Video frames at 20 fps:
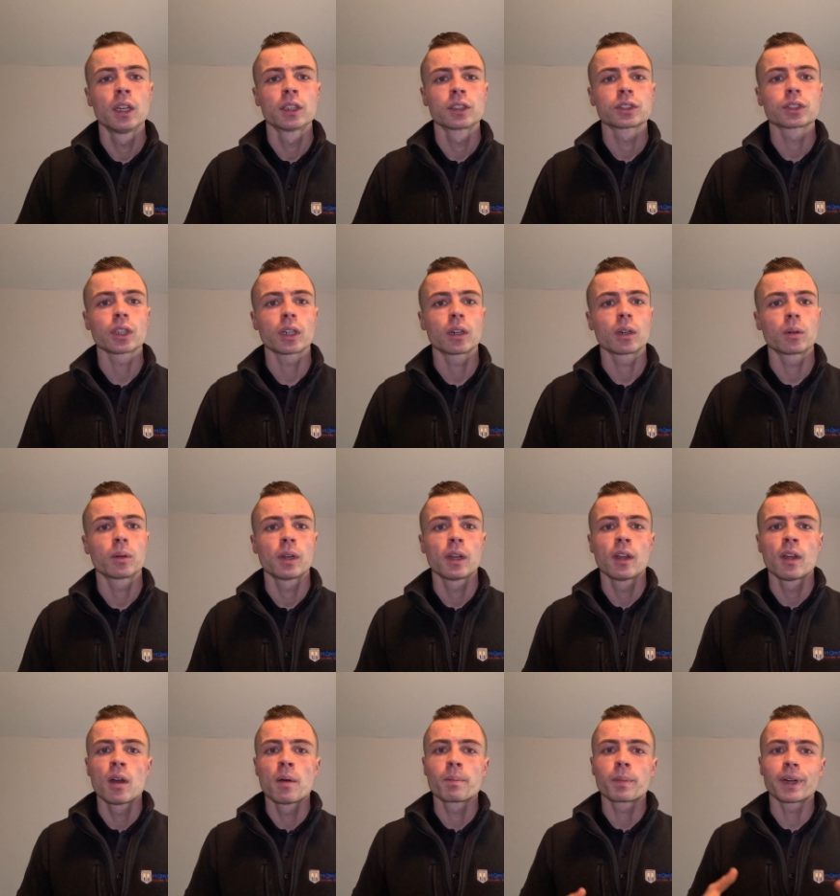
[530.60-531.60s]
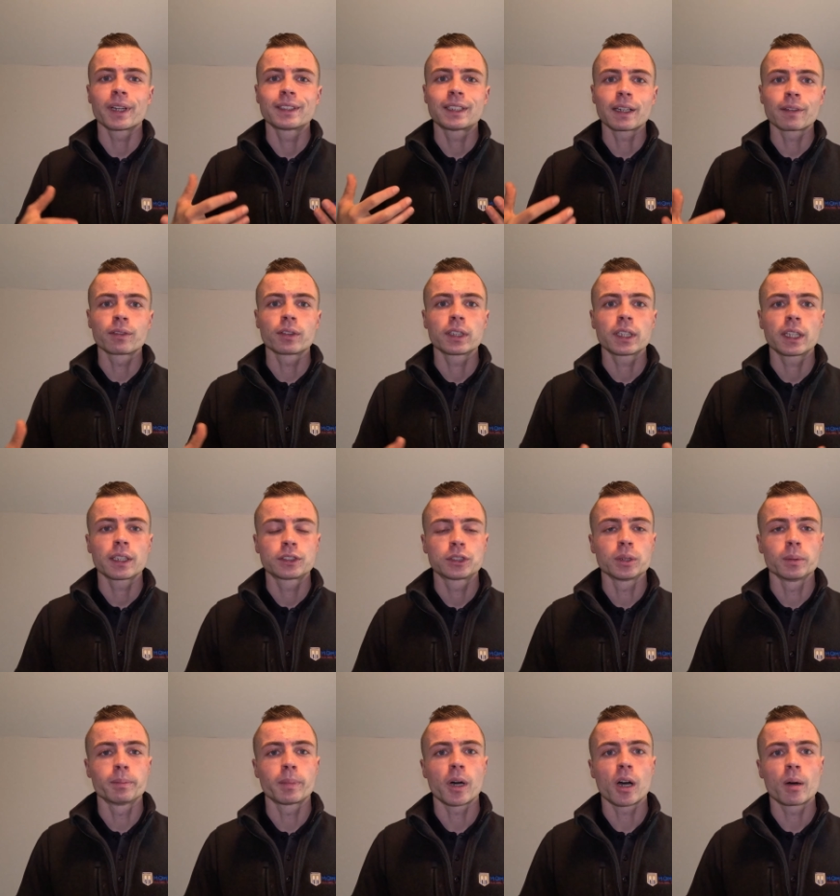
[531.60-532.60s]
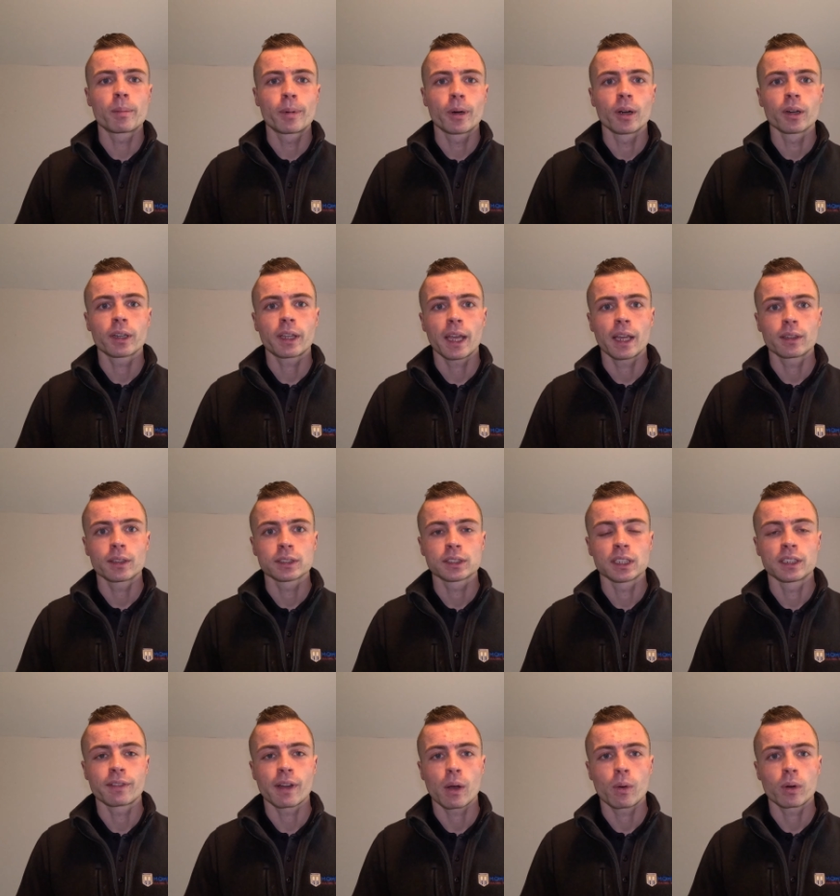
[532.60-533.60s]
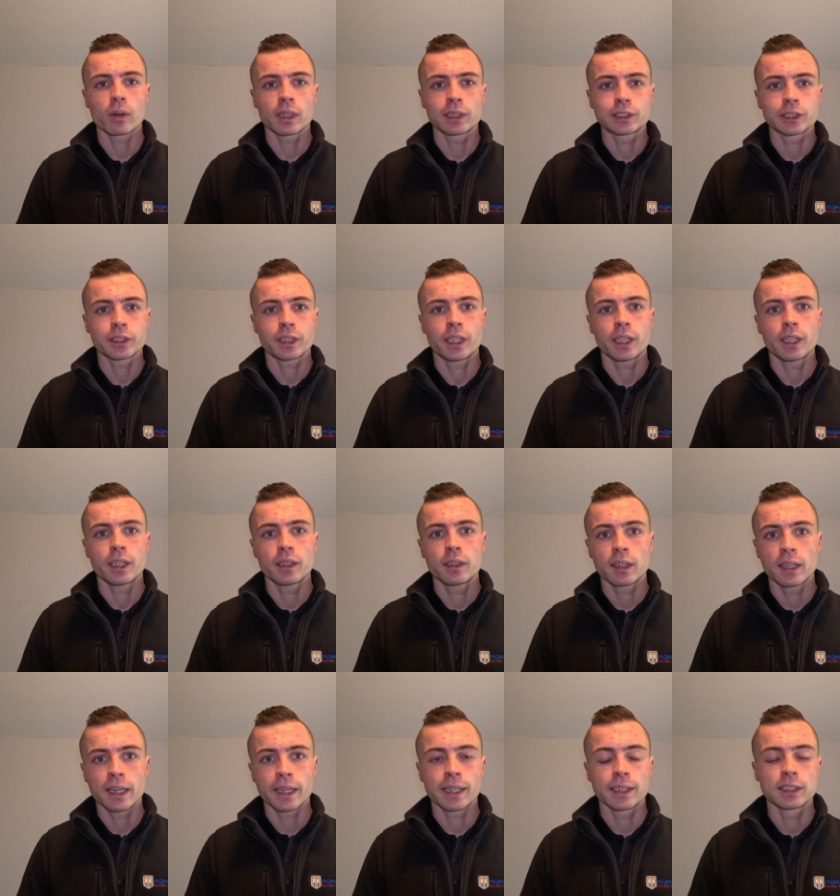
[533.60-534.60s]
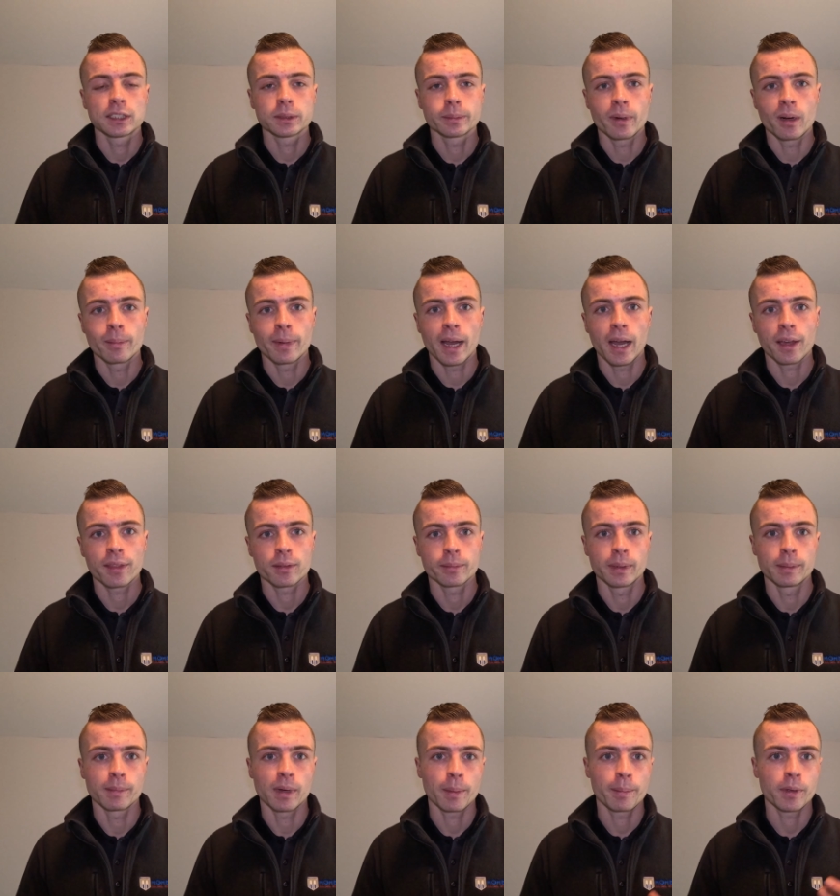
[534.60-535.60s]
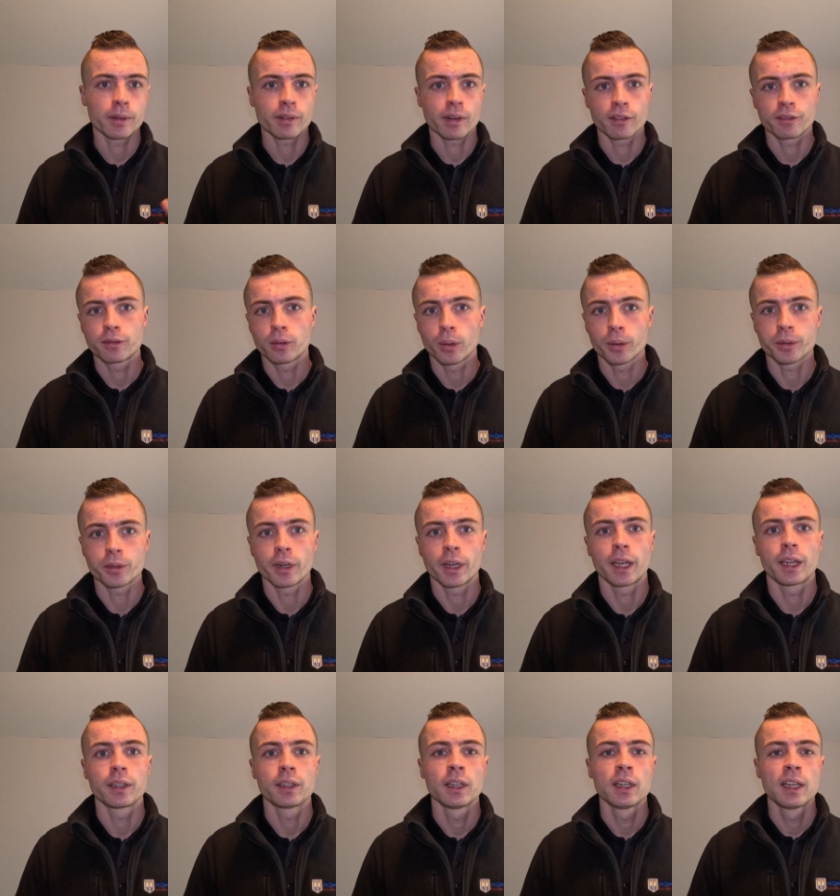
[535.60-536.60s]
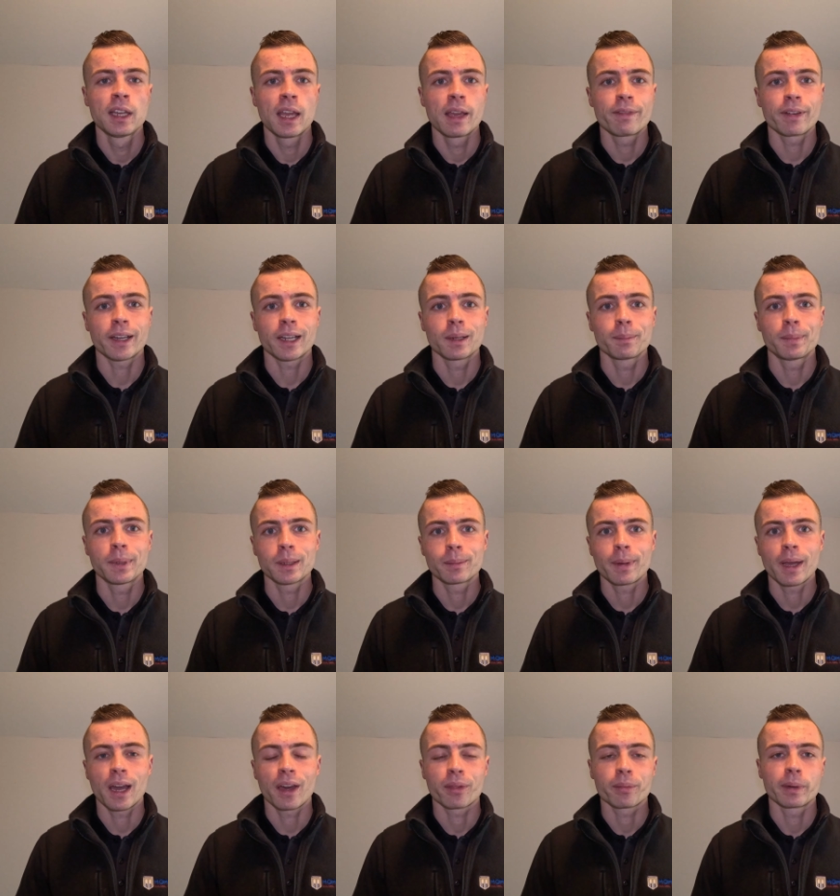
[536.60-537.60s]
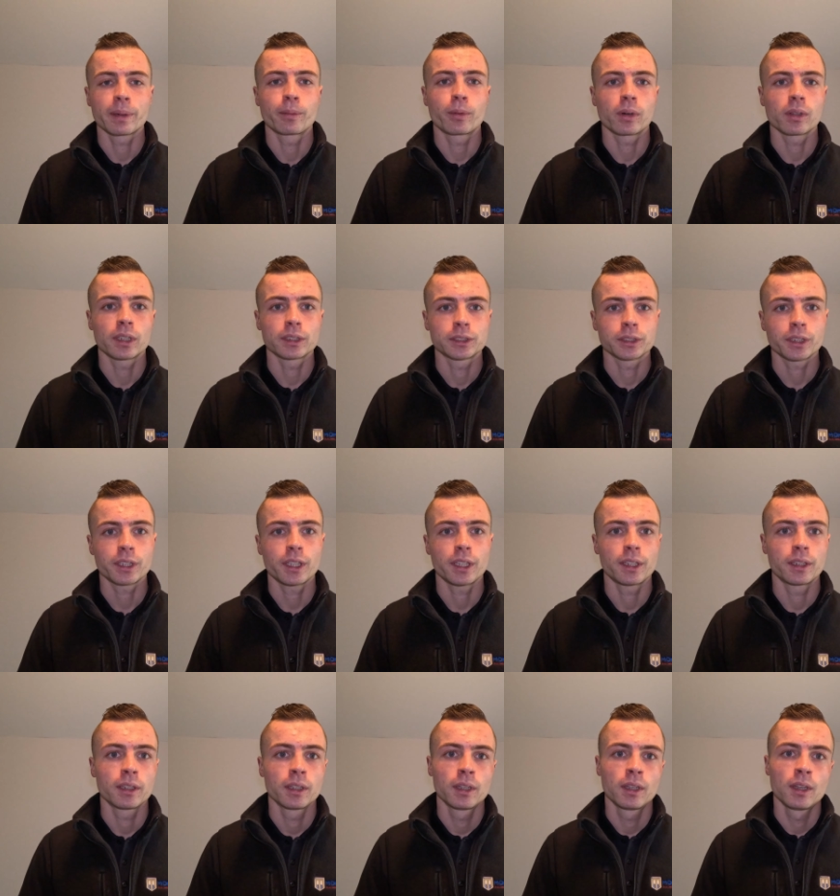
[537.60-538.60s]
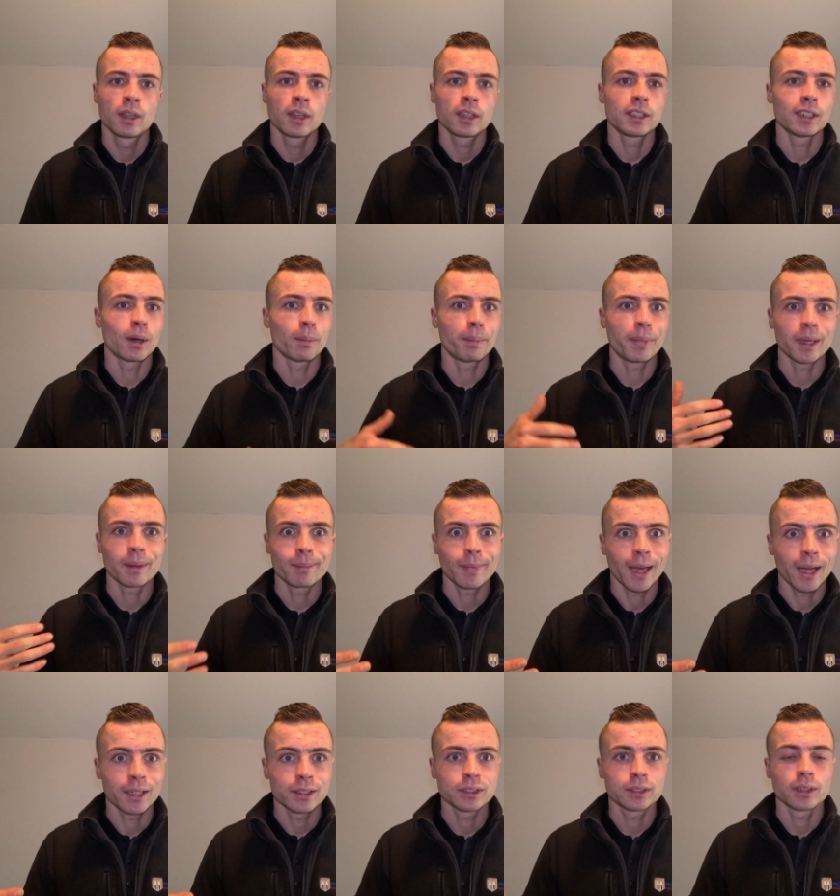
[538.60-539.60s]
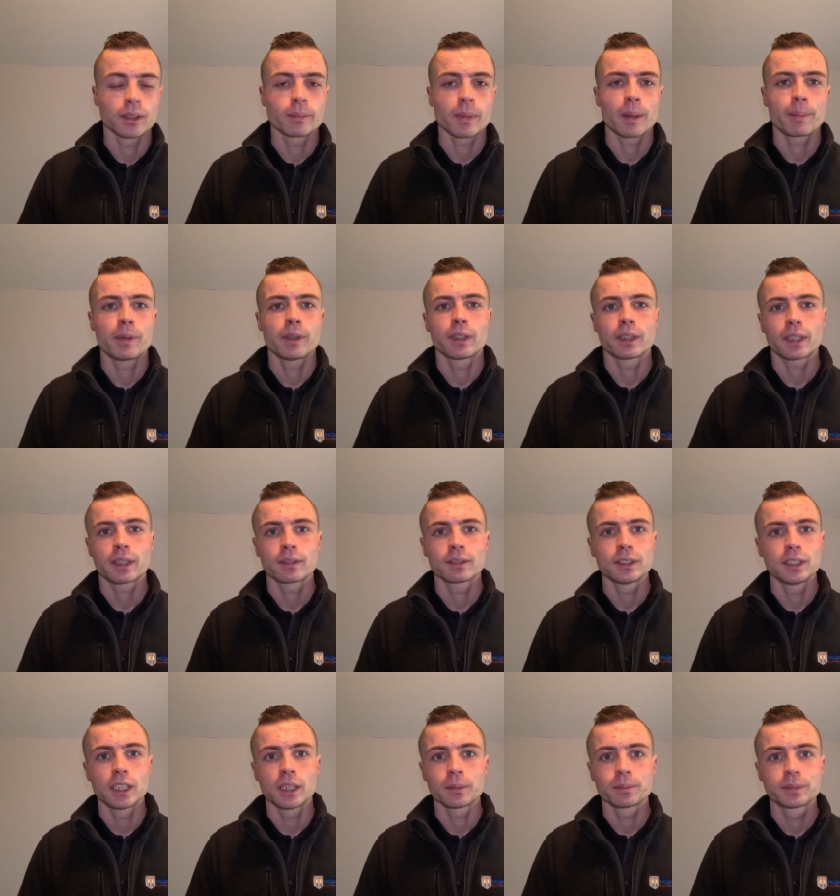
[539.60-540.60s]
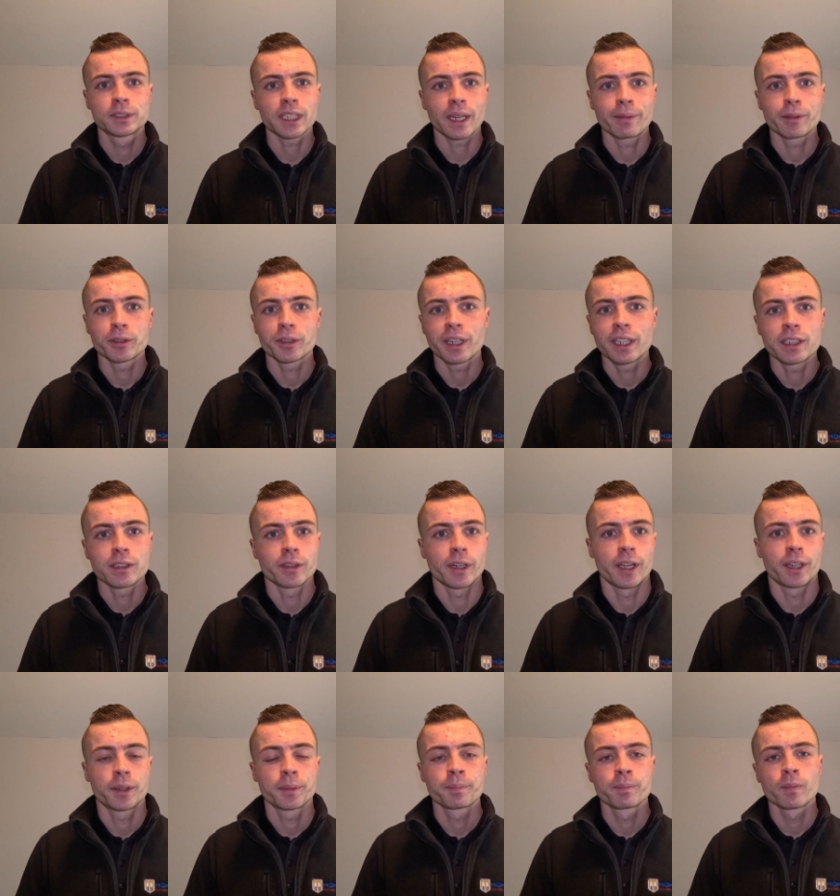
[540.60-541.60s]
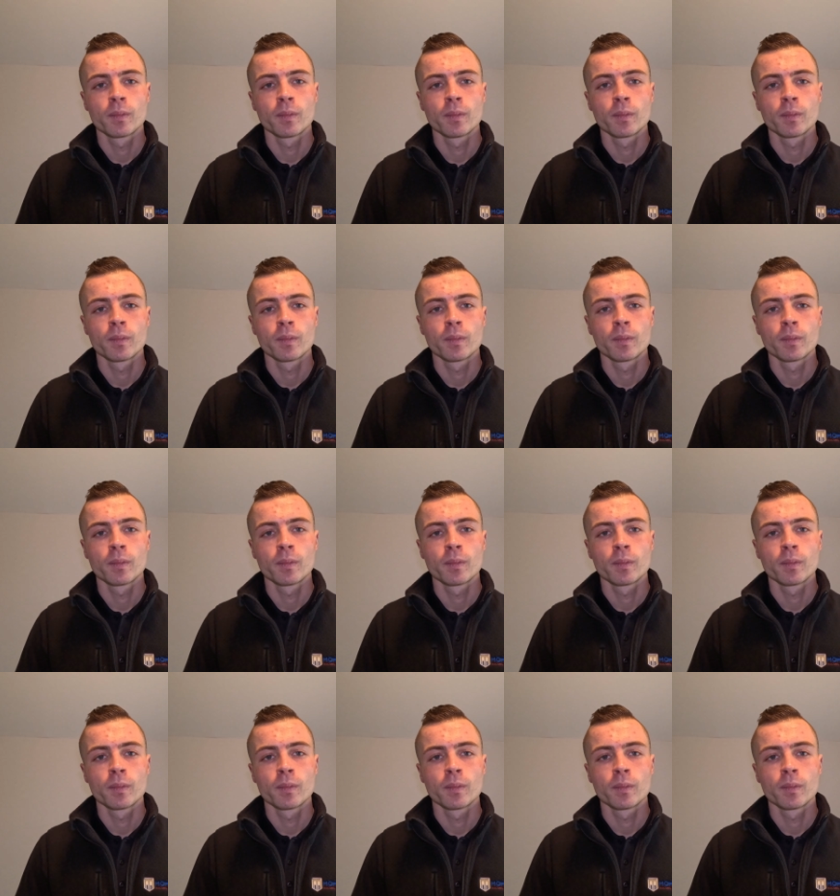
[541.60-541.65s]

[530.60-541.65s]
So, but it definitely gets you a ballpark. Hey, listen, if I want electric heat and I got a small bathroom, it might be around $4,000. If I got a big bathroom, I want electric heat, big master, it might be like, $7,000 or $8,000.